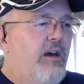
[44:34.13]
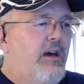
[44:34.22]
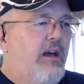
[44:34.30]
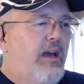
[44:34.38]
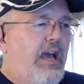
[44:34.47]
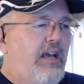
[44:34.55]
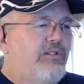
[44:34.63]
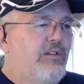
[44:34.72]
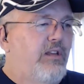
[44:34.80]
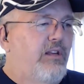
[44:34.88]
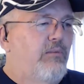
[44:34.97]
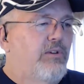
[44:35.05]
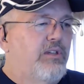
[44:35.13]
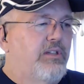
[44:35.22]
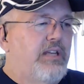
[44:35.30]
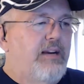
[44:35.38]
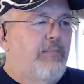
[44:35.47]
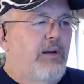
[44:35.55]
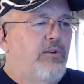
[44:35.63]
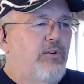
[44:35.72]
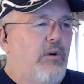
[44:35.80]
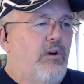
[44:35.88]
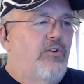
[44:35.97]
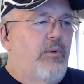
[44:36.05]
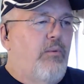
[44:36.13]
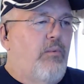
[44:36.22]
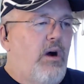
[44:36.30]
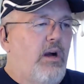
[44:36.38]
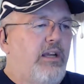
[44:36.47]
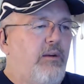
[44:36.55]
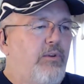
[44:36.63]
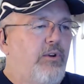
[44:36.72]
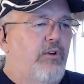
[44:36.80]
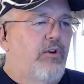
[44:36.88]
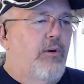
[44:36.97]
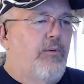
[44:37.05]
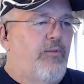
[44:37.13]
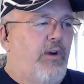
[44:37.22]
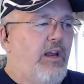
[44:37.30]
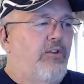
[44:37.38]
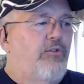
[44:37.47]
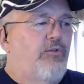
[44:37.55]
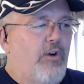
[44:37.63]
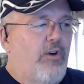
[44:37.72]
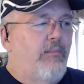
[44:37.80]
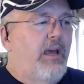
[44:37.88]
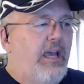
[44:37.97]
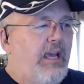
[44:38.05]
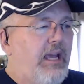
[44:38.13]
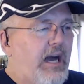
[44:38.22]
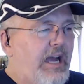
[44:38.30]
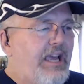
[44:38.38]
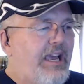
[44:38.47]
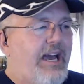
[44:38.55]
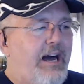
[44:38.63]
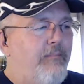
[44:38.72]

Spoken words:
Hassanin was attacked by Torres while walking with a group of friends from a IHOP